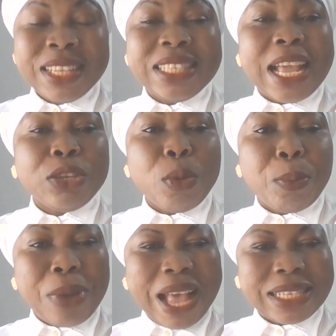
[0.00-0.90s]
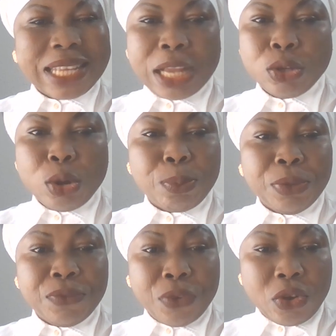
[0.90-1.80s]
that your past cannot
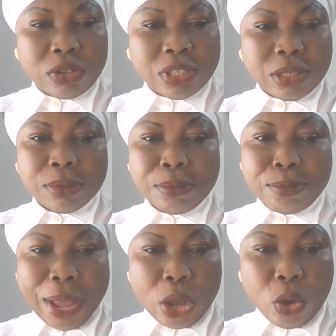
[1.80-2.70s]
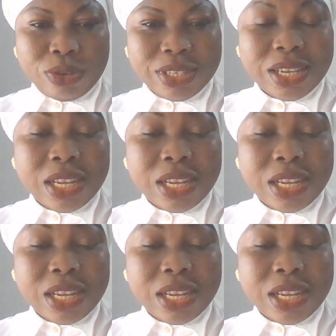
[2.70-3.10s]
be forgotten by God.